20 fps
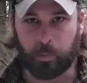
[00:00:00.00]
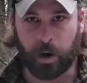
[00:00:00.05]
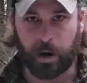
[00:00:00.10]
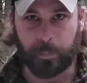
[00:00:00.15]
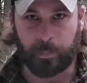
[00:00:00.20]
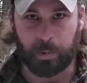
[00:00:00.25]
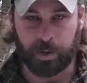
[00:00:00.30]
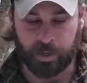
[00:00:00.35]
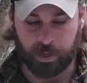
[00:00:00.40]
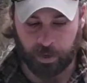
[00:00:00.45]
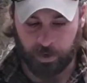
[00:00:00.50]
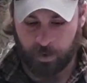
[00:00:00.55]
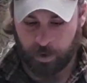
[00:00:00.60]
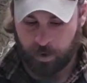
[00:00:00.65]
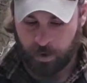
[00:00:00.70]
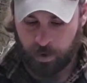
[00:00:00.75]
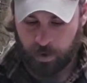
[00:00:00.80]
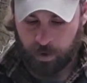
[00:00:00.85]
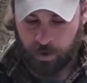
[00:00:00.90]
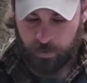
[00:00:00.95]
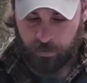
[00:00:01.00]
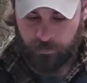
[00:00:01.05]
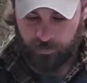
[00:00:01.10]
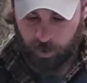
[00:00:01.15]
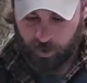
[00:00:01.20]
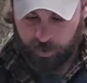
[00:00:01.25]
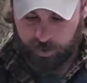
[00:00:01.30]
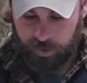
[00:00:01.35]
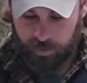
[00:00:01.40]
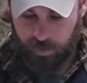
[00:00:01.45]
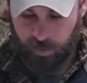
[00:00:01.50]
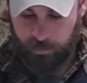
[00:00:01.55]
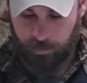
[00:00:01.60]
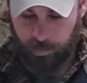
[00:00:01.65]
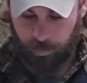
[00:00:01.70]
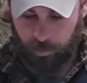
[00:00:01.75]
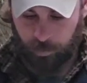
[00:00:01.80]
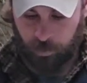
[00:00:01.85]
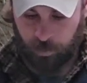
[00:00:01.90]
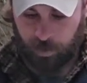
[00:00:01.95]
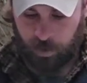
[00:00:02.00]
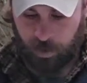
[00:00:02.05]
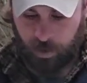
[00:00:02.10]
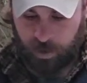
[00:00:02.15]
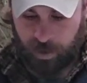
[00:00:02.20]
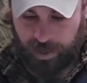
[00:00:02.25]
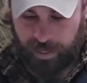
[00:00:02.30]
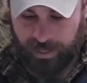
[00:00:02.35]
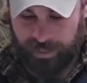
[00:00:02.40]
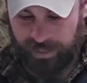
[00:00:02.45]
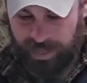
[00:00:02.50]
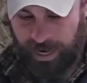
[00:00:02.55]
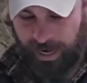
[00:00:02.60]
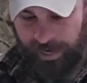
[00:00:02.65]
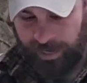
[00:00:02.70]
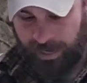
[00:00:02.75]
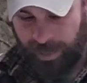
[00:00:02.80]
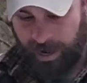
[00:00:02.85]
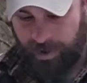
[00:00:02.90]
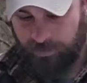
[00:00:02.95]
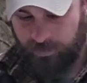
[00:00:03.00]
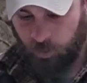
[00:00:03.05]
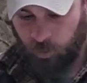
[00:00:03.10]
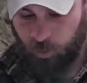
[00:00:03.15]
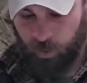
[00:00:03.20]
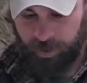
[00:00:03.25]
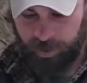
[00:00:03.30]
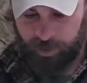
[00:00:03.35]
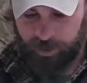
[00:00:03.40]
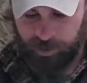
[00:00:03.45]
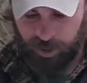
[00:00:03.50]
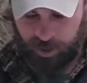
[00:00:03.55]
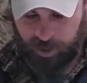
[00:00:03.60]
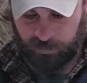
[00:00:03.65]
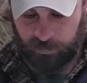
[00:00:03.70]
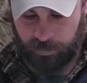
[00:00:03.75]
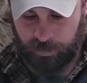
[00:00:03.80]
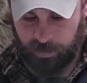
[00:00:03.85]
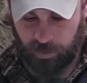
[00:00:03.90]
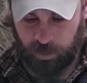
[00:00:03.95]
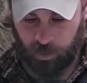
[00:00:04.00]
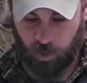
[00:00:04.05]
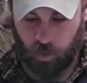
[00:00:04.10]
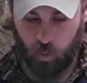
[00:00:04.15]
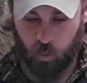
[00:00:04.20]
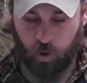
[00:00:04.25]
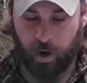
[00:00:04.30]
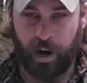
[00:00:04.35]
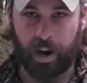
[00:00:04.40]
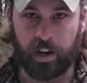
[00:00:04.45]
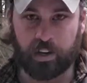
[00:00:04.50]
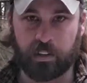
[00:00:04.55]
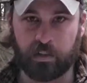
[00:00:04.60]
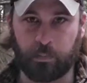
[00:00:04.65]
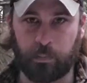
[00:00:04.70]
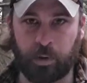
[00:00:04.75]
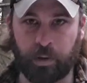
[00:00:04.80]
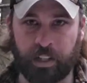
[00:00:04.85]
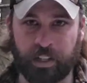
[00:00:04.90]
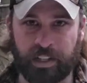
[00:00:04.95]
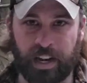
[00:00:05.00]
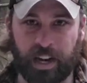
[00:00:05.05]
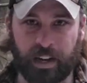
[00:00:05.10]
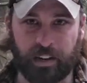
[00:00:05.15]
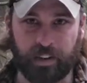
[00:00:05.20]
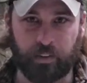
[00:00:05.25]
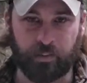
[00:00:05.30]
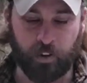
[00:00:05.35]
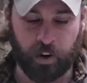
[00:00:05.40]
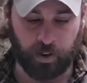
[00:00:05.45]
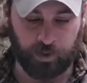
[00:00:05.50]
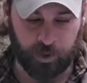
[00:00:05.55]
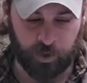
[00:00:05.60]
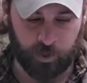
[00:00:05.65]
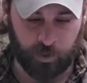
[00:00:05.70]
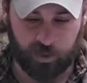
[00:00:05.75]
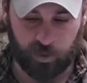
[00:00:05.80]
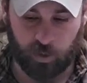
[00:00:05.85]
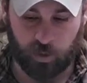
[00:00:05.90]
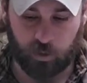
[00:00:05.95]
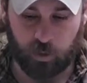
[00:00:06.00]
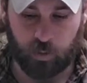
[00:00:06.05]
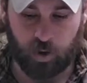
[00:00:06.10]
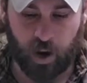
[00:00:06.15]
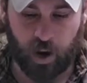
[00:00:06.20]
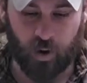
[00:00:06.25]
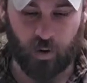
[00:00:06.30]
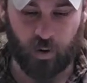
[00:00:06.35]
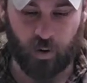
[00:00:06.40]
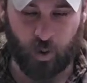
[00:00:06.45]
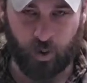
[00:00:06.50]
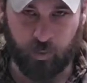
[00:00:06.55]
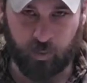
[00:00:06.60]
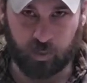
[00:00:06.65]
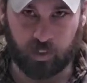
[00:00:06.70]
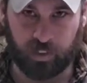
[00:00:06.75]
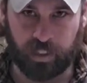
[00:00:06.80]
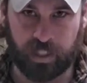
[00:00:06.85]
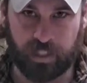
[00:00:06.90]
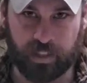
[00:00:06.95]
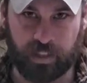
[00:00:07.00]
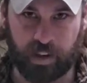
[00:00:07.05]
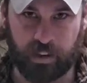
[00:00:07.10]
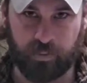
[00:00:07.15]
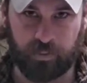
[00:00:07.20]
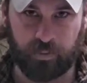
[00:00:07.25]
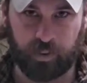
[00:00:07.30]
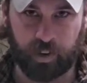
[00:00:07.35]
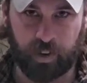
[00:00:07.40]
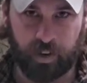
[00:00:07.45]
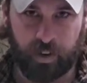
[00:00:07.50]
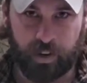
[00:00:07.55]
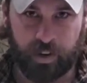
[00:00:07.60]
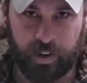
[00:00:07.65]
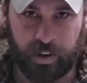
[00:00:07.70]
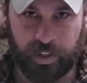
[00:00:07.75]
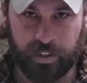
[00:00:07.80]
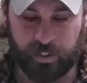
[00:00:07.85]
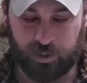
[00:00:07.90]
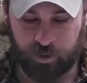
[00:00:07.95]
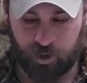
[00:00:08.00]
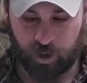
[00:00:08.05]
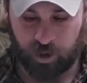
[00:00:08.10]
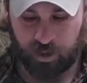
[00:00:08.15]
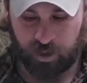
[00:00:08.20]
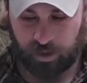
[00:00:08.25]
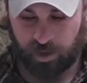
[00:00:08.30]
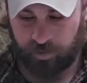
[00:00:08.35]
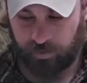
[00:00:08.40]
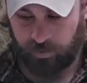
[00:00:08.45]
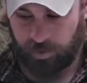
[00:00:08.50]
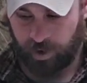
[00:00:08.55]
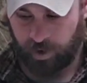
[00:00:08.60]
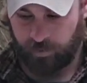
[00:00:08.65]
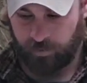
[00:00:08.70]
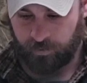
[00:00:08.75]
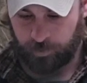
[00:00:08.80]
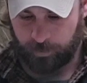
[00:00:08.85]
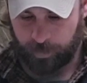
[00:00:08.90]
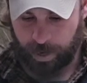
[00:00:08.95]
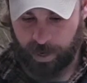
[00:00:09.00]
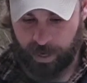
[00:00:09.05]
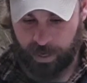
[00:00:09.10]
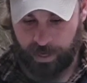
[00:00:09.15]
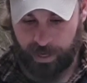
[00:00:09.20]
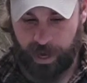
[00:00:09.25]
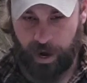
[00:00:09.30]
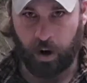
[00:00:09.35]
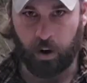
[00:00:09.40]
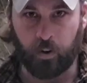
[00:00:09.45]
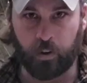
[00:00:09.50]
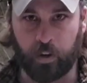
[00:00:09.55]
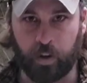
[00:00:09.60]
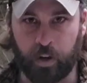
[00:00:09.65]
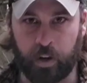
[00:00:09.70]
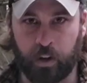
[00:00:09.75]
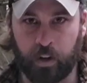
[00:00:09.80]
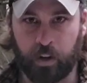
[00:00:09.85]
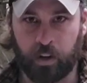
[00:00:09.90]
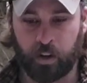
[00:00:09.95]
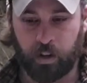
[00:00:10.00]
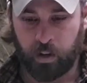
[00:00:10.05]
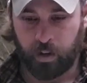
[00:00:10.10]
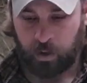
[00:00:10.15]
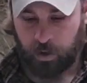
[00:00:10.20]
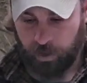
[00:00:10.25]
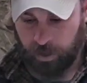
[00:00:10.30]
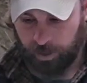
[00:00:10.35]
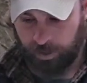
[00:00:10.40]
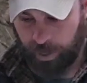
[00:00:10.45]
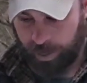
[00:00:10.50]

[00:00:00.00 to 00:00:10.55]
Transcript: in my opinion. Very simple. It's not going to have the quick adjustment that the core has, but it's not going to fail you. It's also not overly stiff. It's just stiff enough for me to carry a